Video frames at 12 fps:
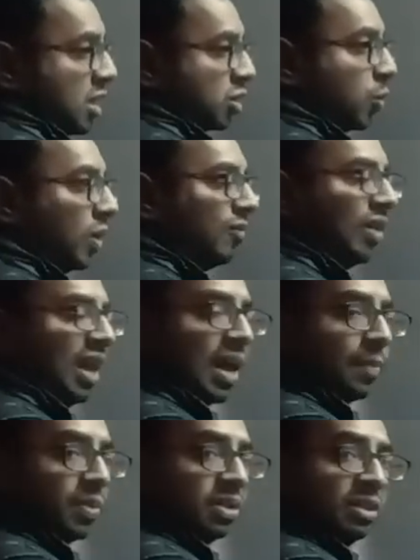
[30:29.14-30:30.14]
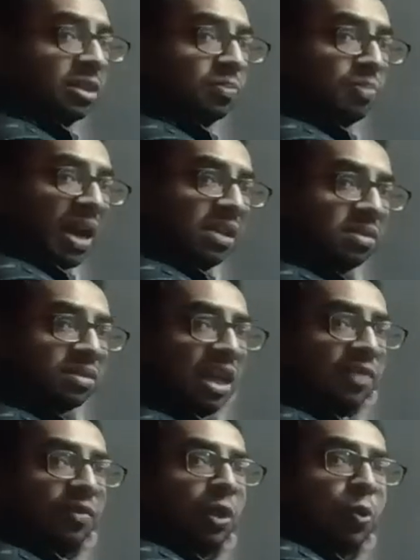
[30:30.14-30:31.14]
So what will happen? This minus
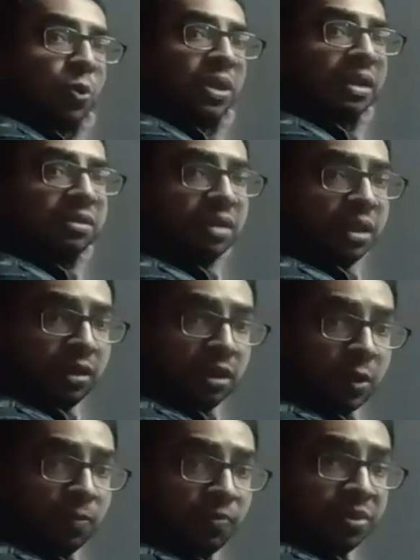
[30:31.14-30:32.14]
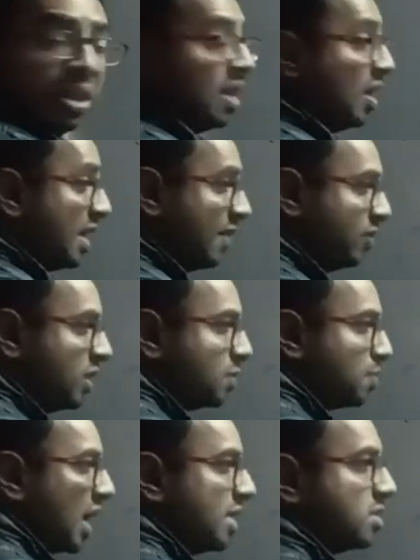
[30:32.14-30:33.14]
sign will go that side now. If this
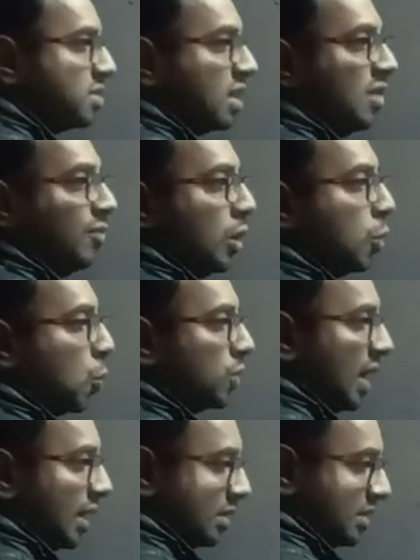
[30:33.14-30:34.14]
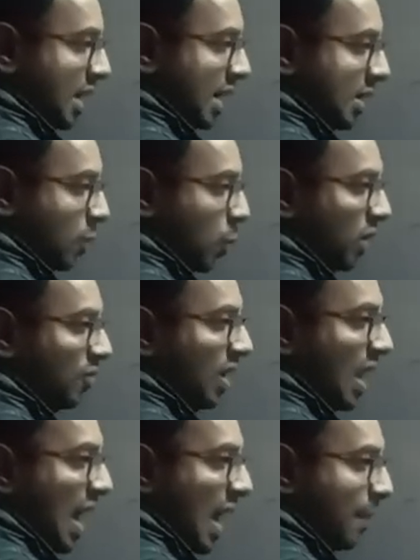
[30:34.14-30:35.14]
minus sign will go that side, what
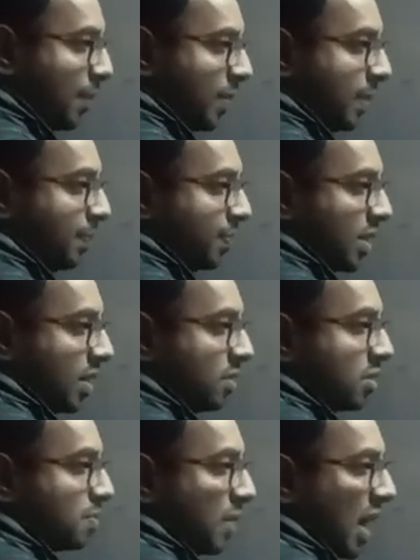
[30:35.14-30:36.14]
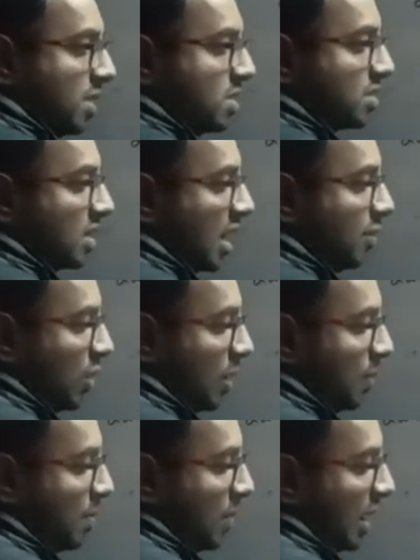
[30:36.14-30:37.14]
will happen? This minus sign will
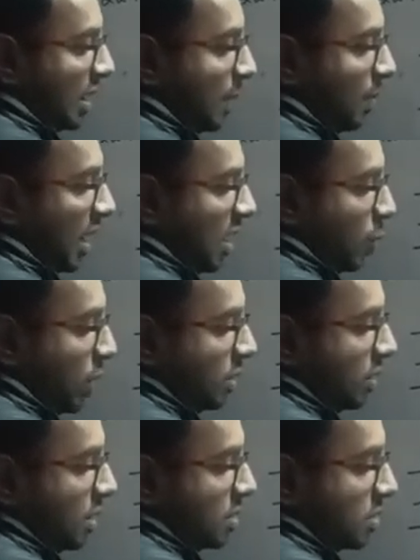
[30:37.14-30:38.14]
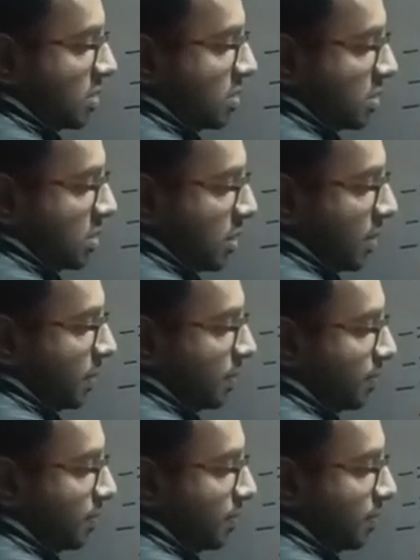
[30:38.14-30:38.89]
be multiplied with this.